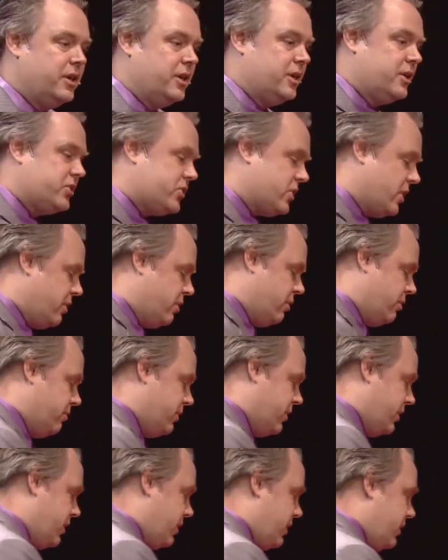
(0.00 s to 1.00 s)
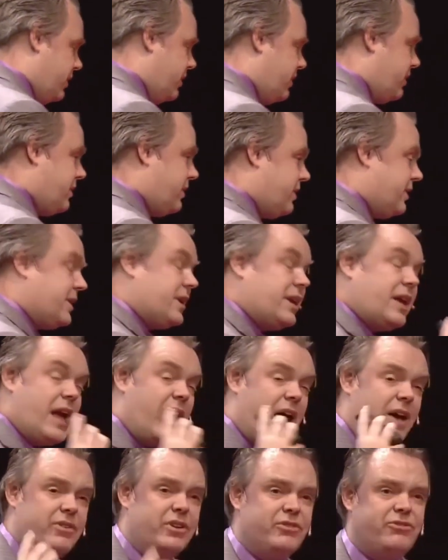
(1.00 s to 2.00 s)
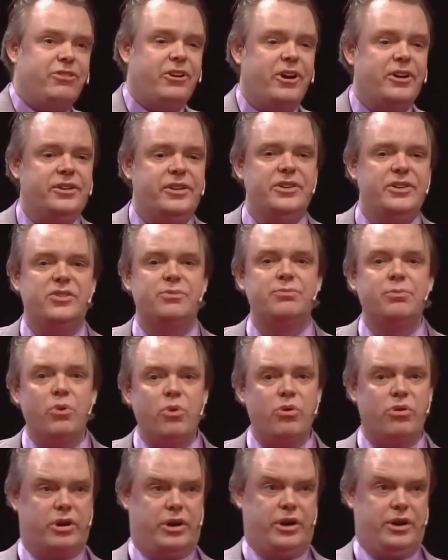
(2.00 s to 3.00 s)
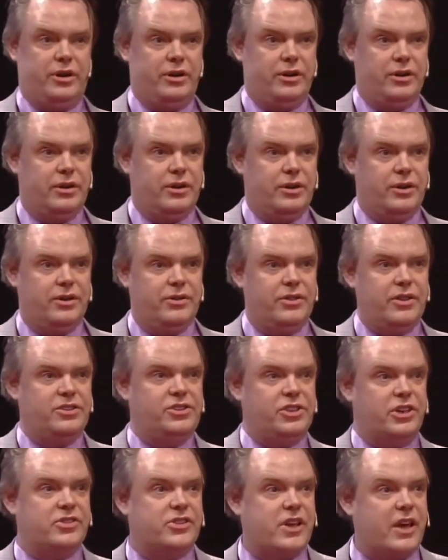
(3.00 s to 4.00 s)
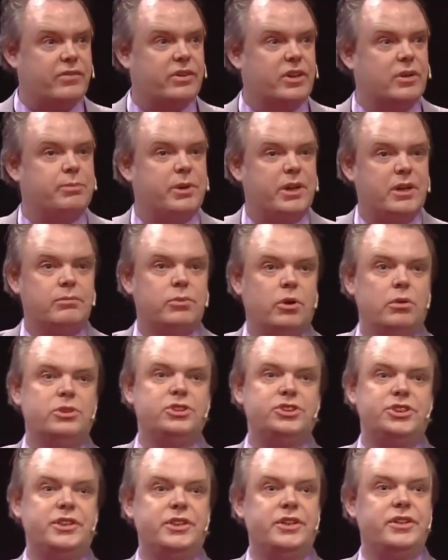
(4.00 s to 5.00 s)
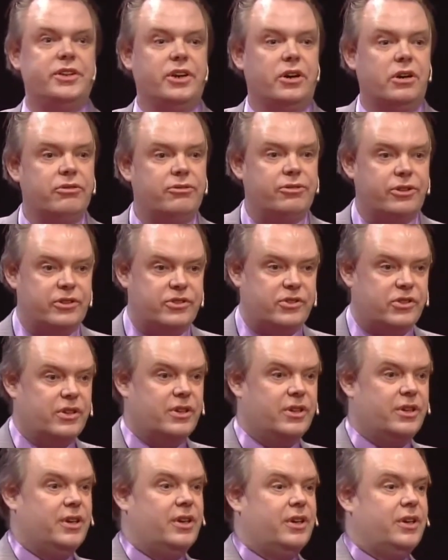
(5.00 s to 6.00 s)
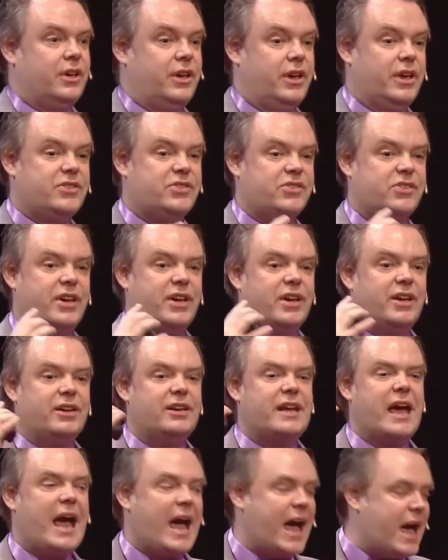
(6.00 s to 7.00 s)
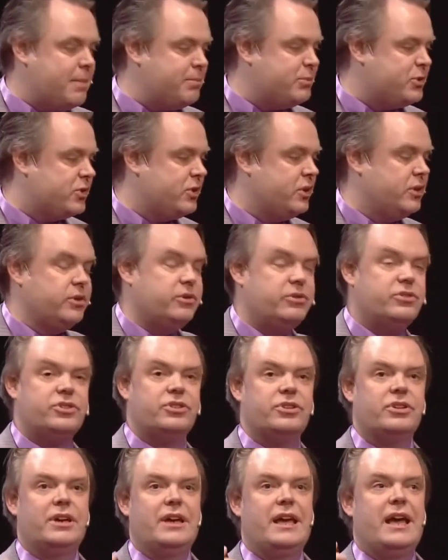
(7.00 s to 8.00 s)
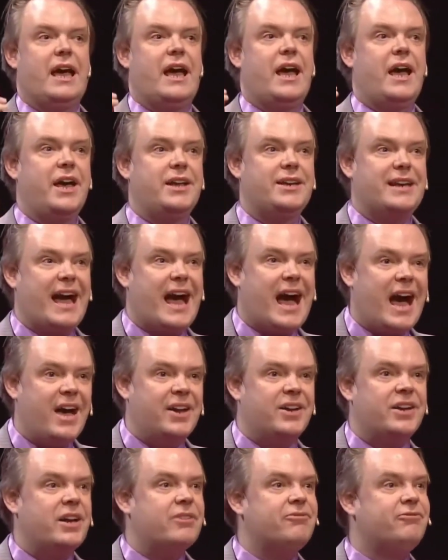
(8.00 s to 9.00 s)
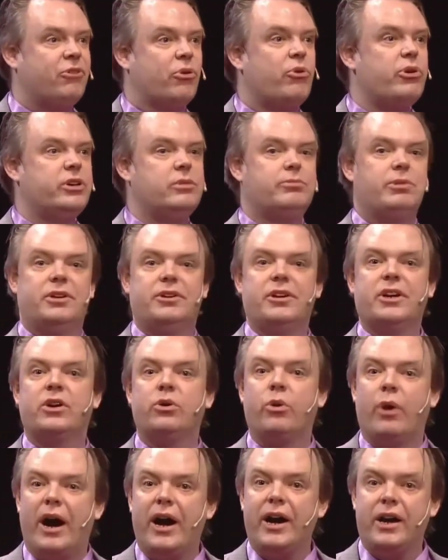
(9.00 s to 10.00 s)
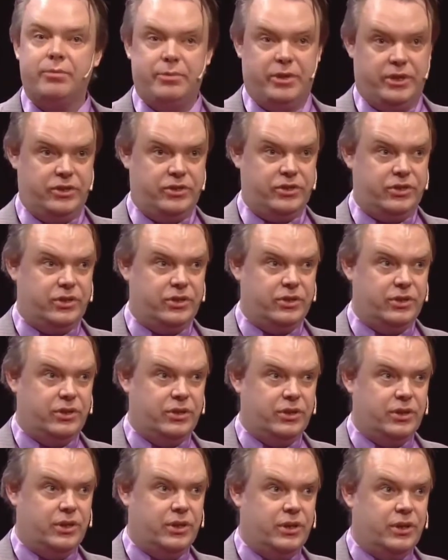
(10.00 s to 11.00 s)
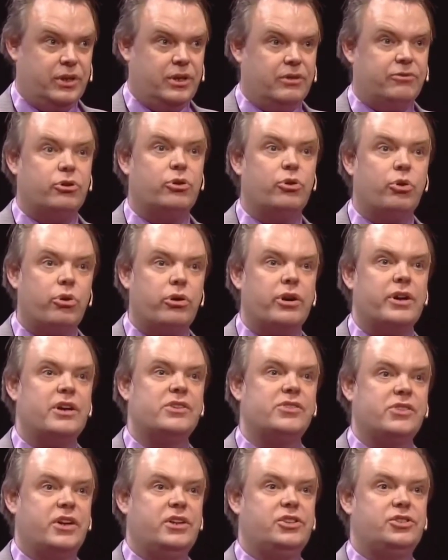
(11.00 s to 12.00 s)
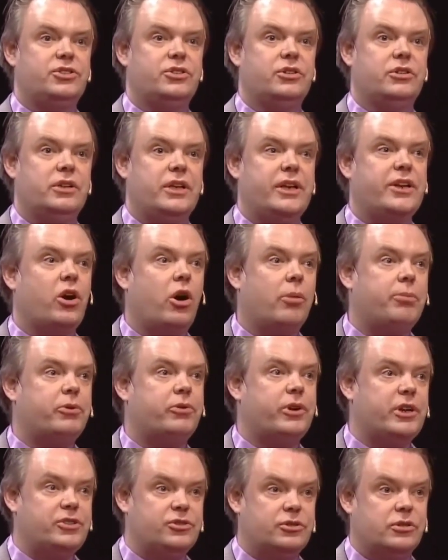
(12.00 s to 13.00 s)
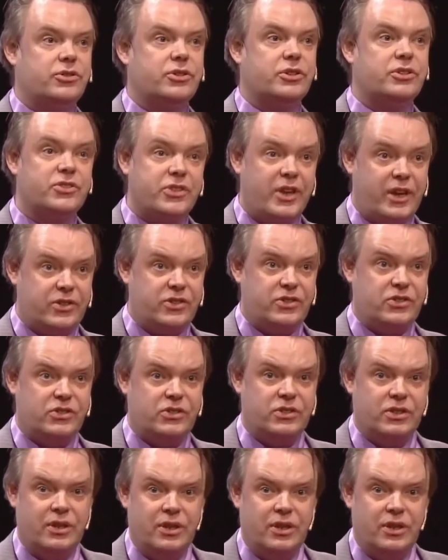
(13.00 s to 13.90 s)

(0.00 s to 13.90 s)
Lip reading: So, having fun is more than just having a pinball machine in the office. It's an absolute and unavoidable requirement for organizational and operational success.